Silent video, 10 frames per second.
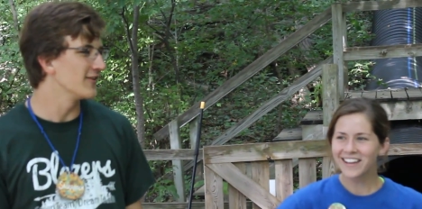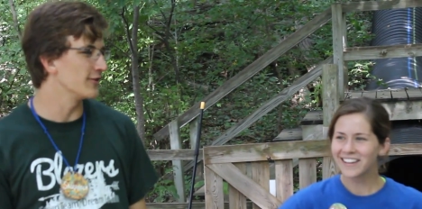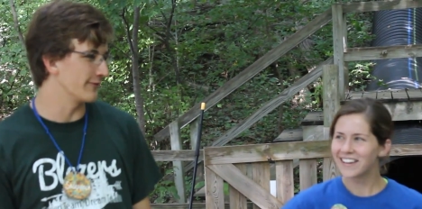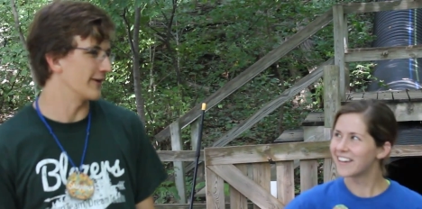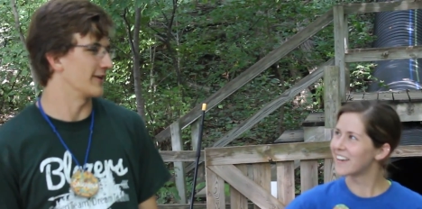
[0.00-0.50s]

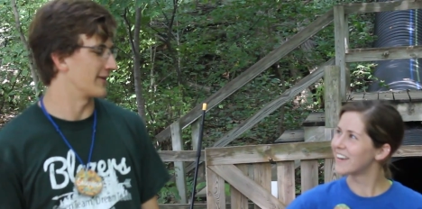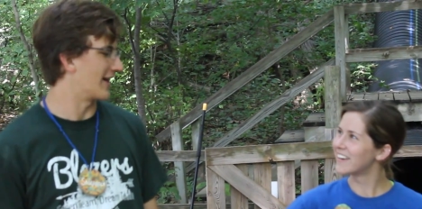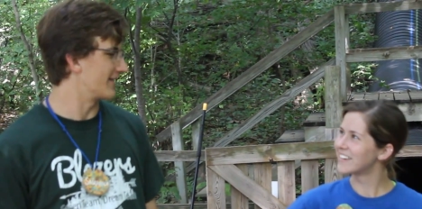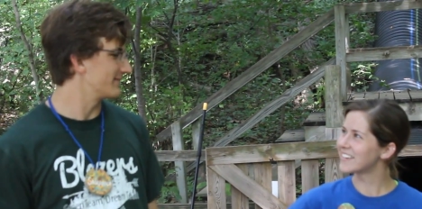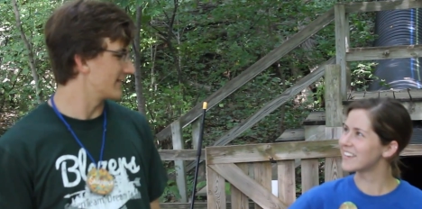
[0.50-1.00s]
Speaker 1: we'll figure it
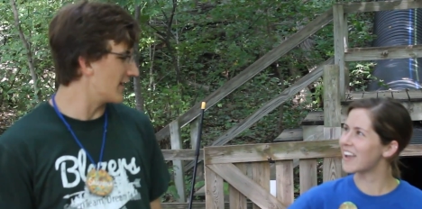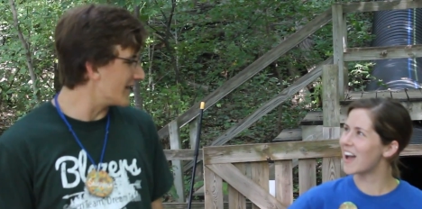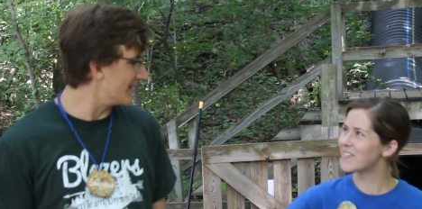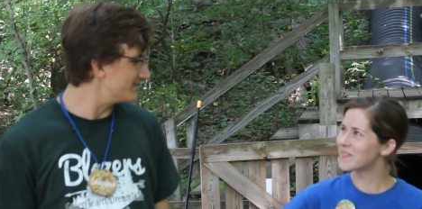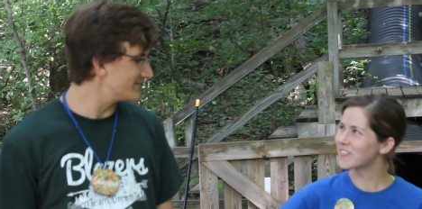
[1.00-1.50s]
out.
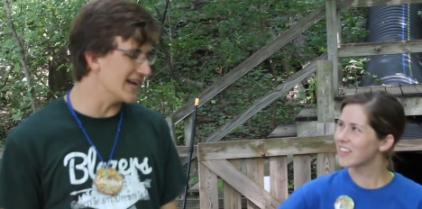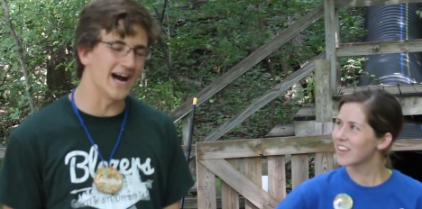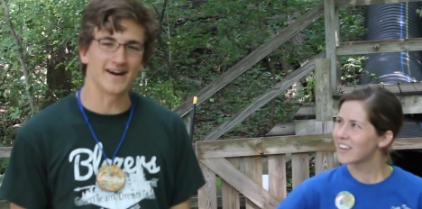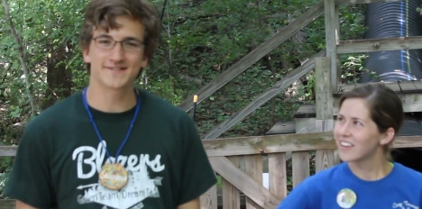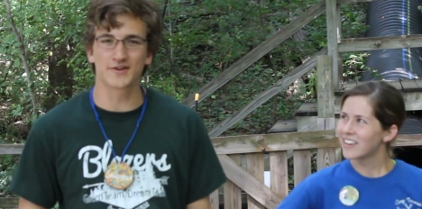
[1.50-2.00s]
Yeah. Right.
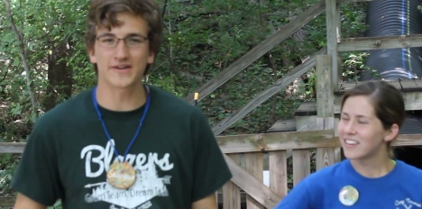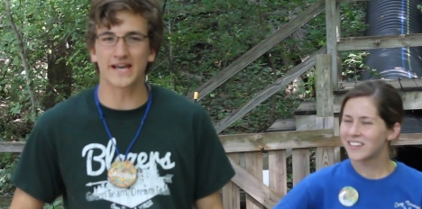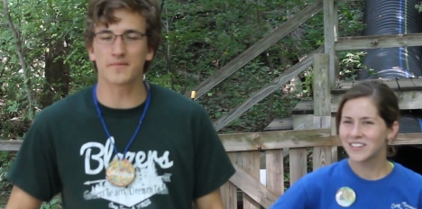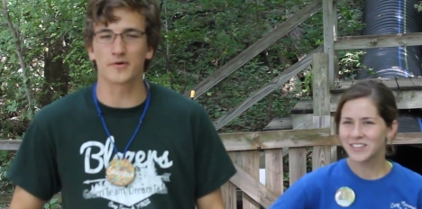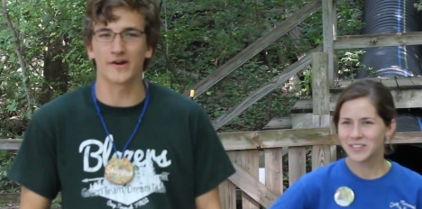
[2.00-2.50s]
Yeah, so
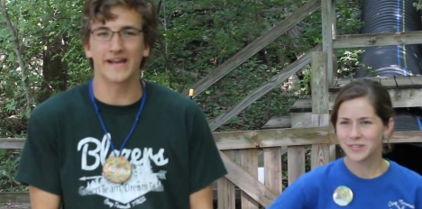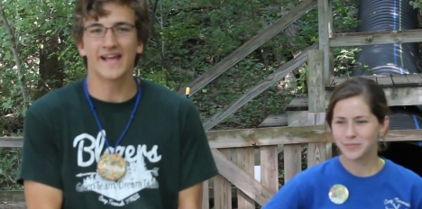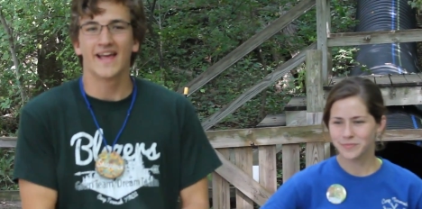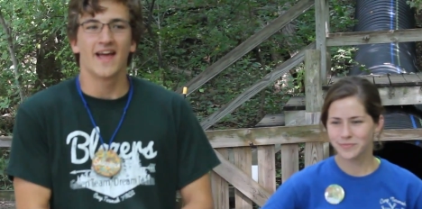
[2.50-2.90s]
Canterbury,